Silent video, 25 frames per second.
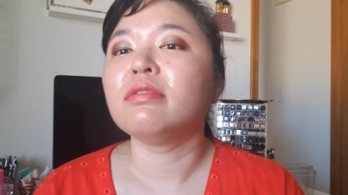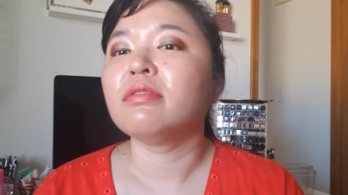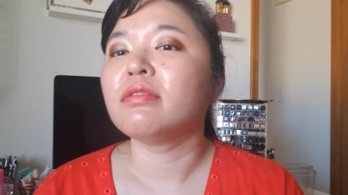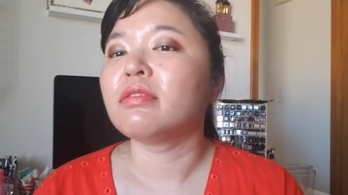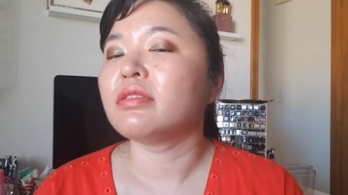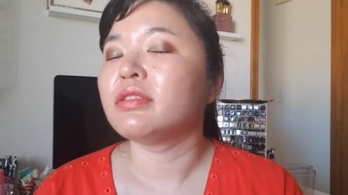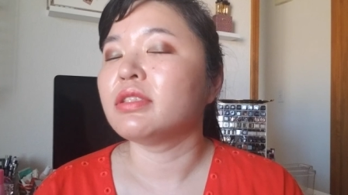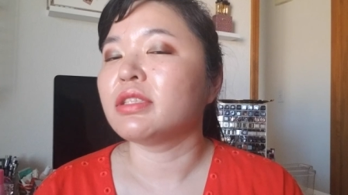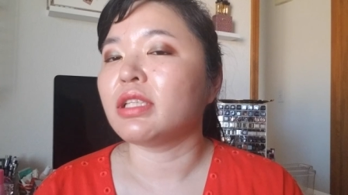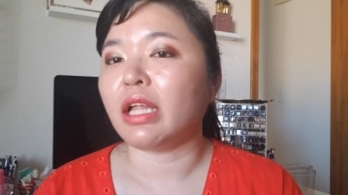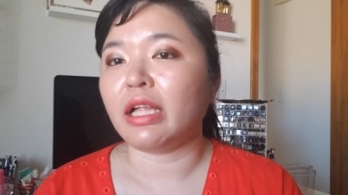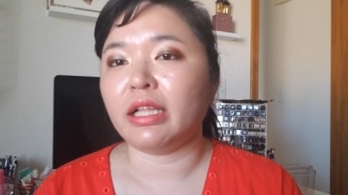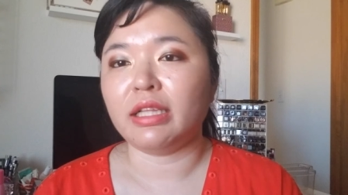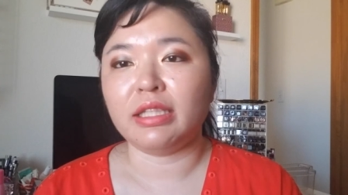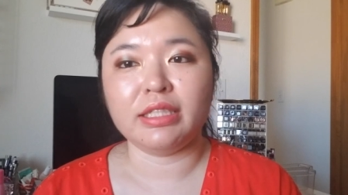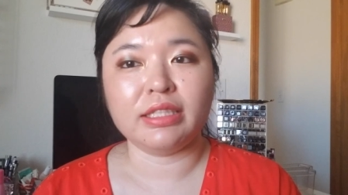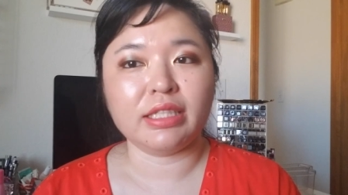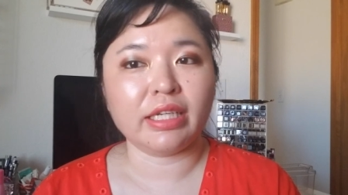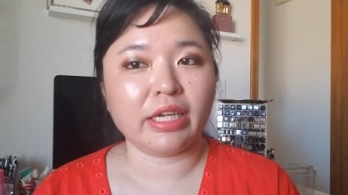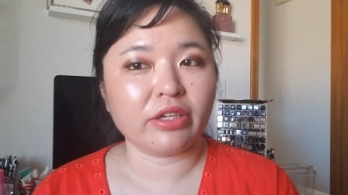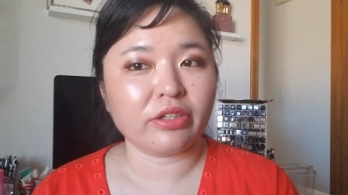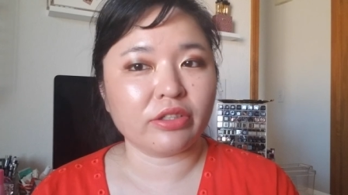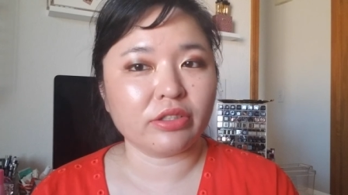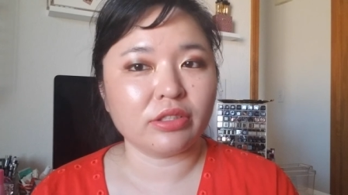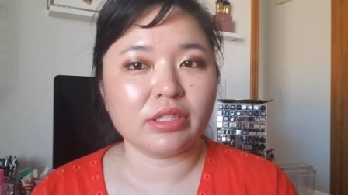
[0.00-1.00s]
slightly
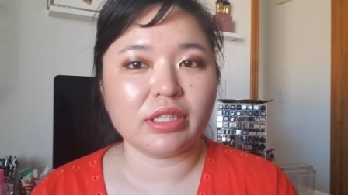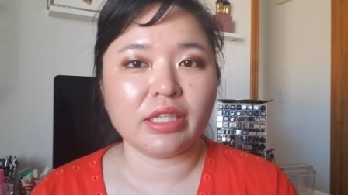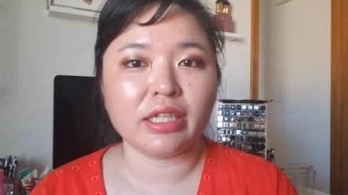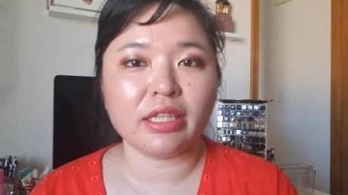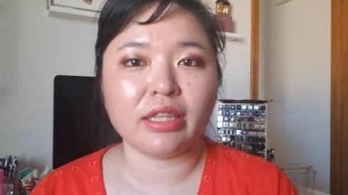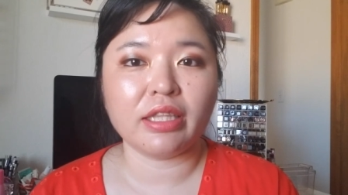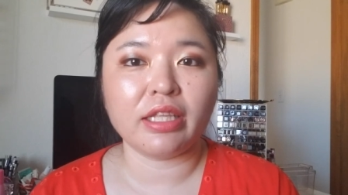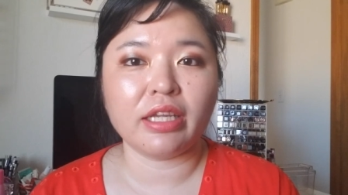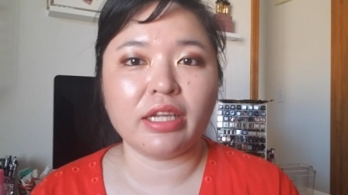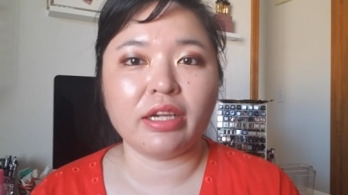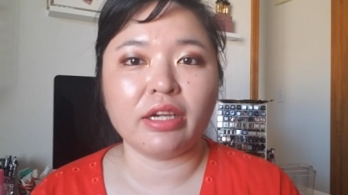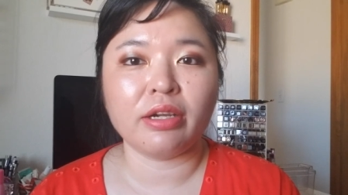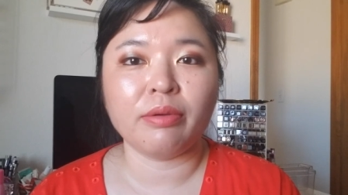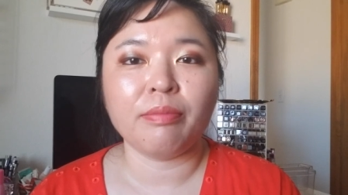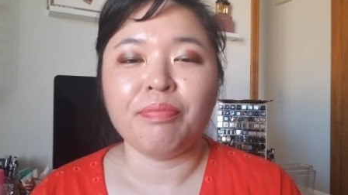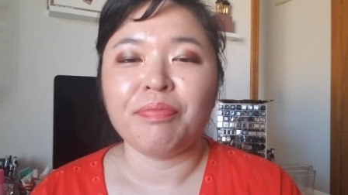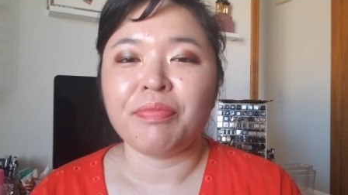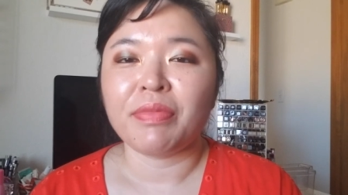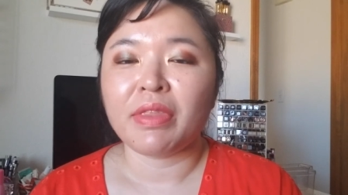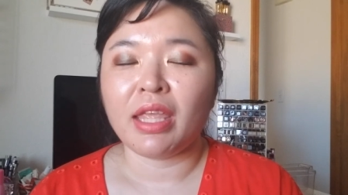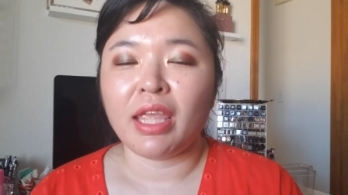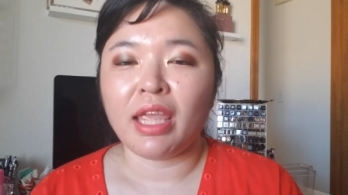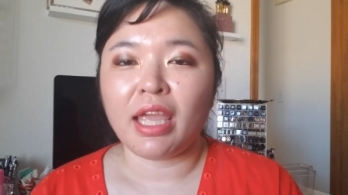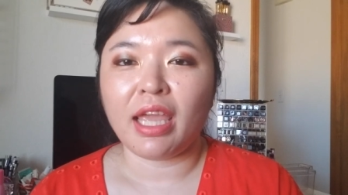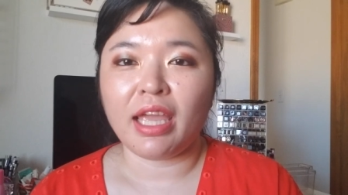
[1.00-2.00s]
tanner skin there.
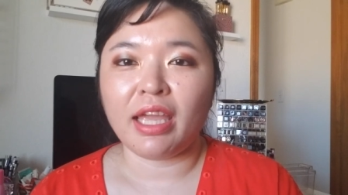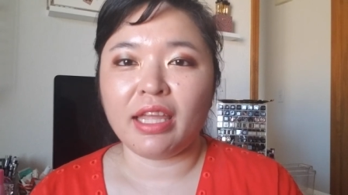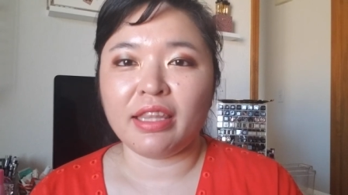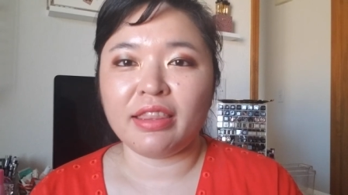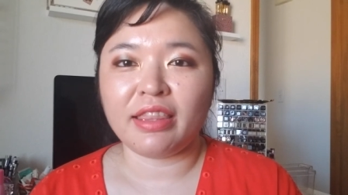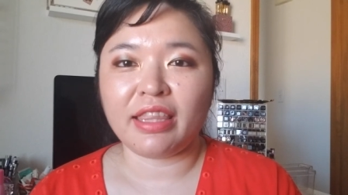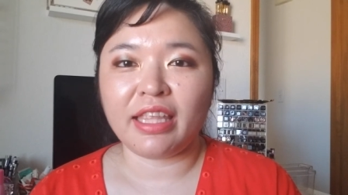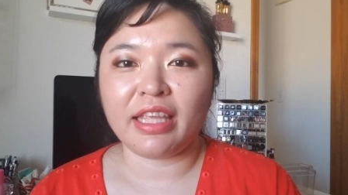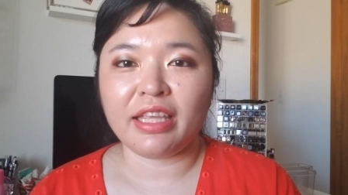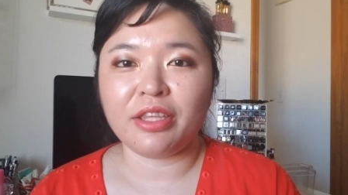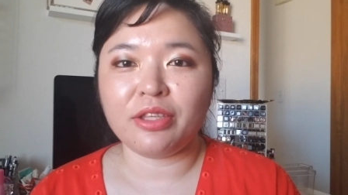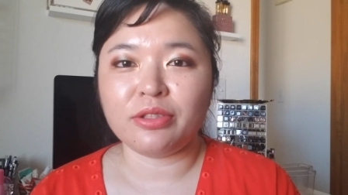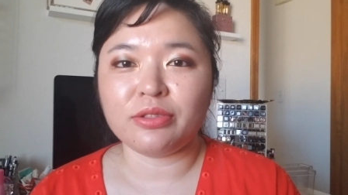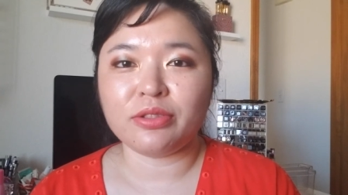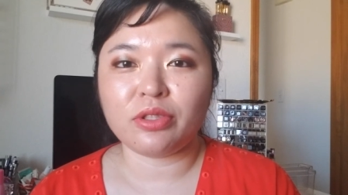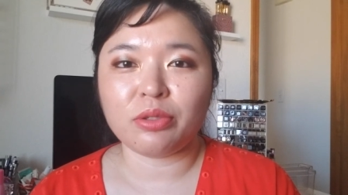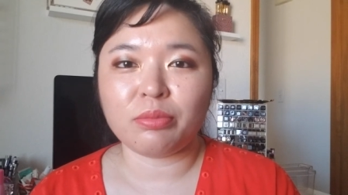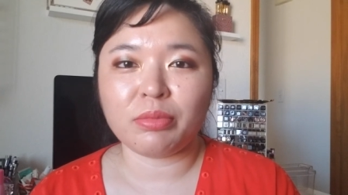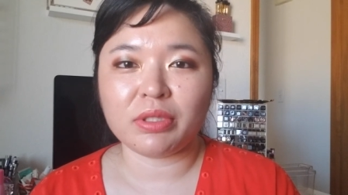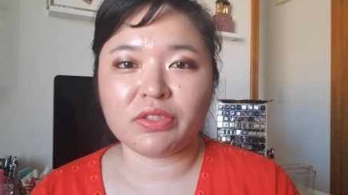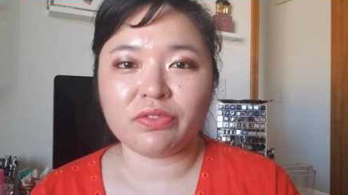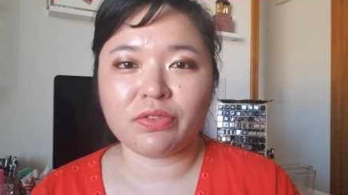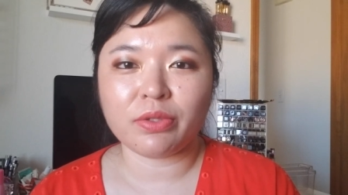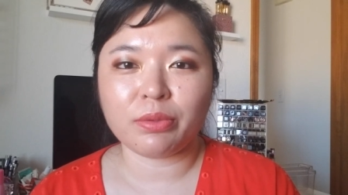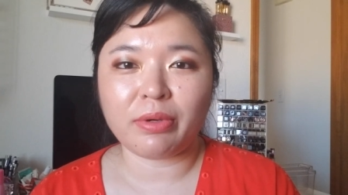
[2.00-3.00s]
And thank you so
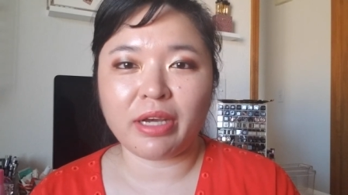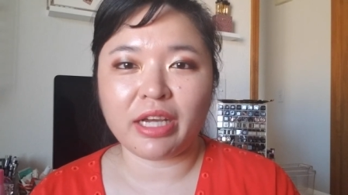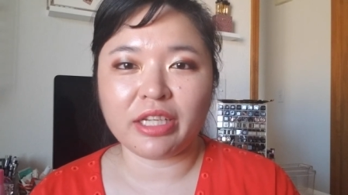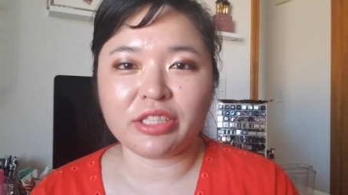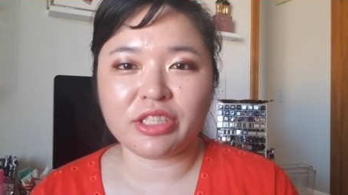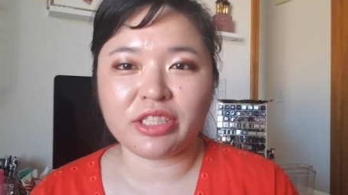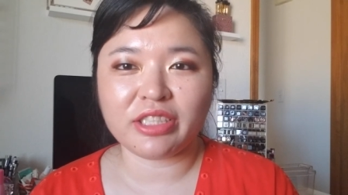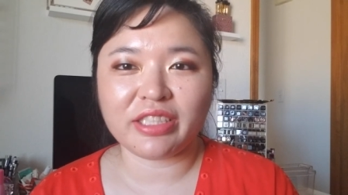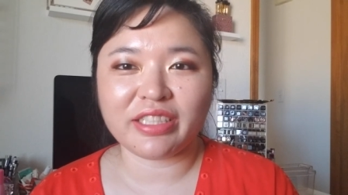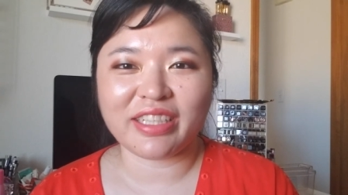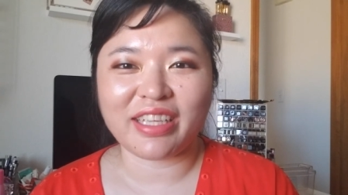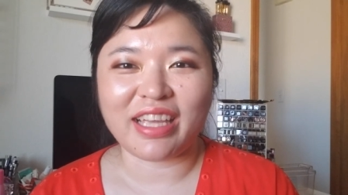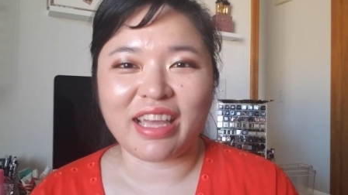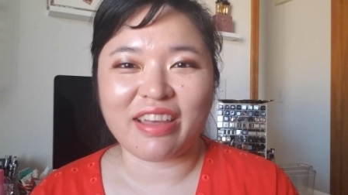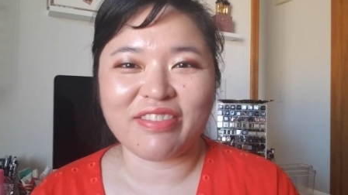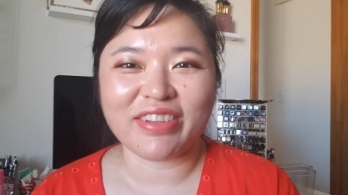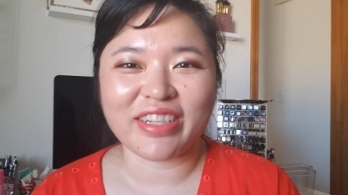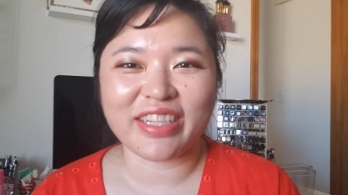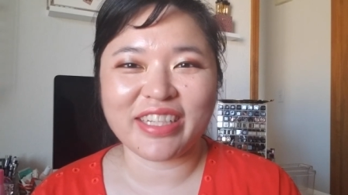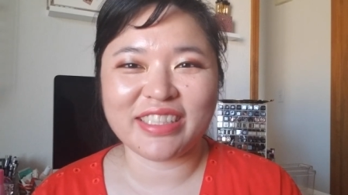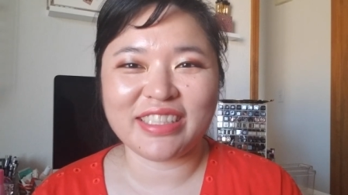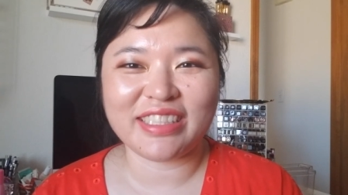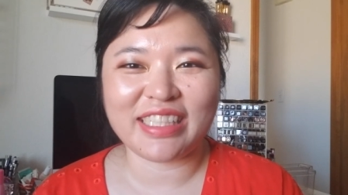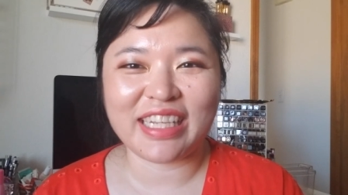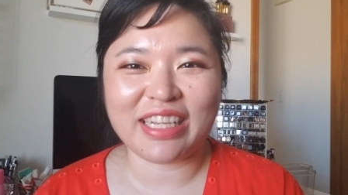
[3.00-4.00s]
much for watching. Have a
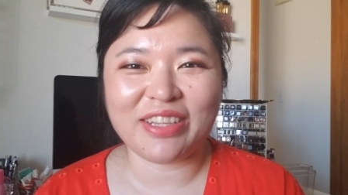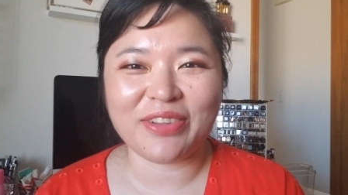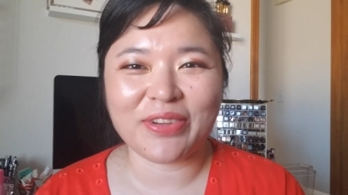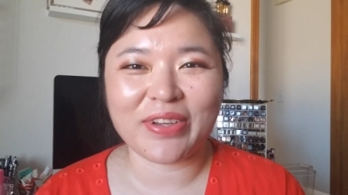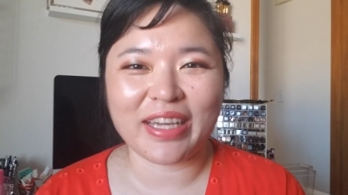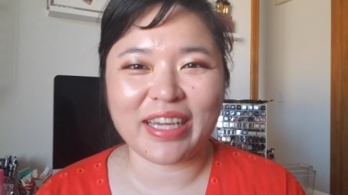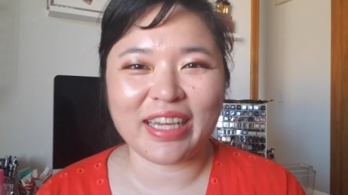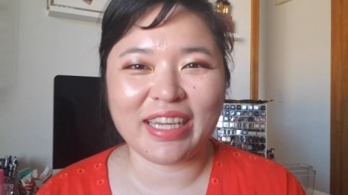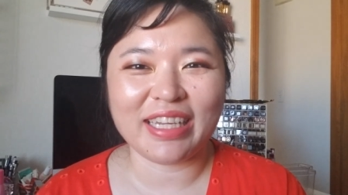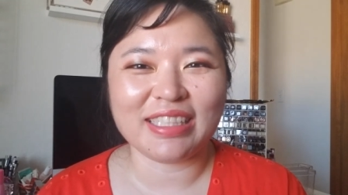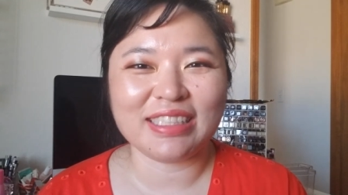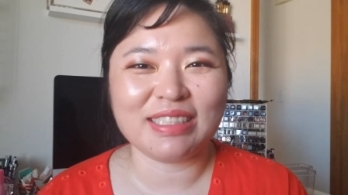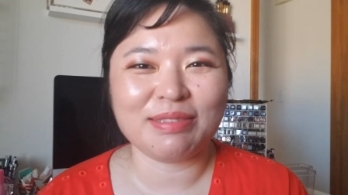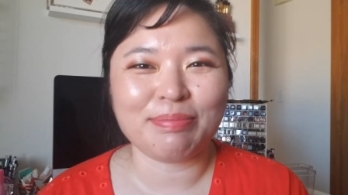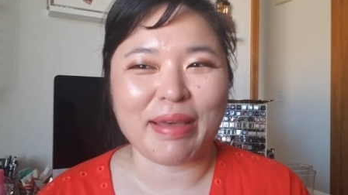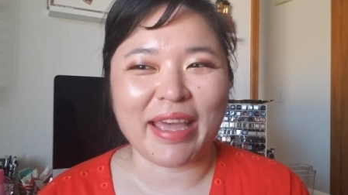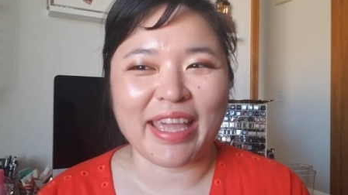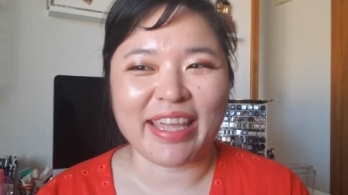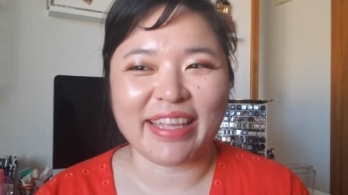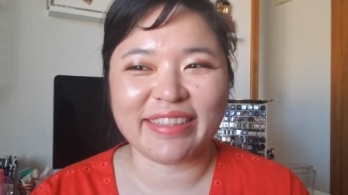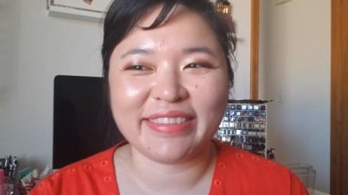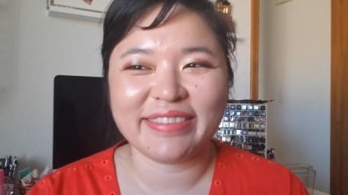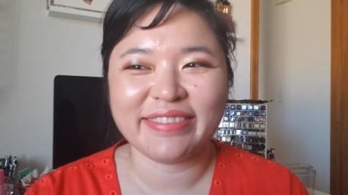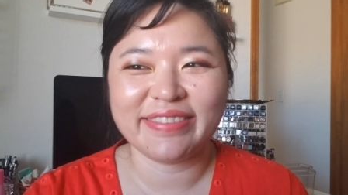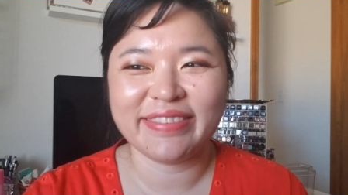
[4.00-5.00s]
good day, you guys.
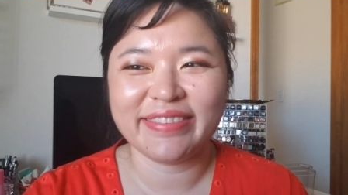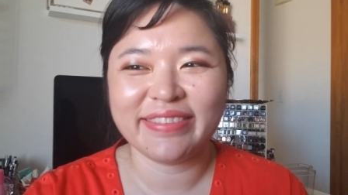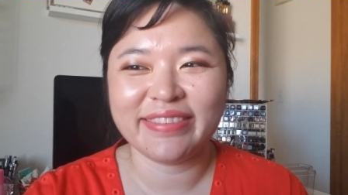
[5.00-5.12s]
Bye.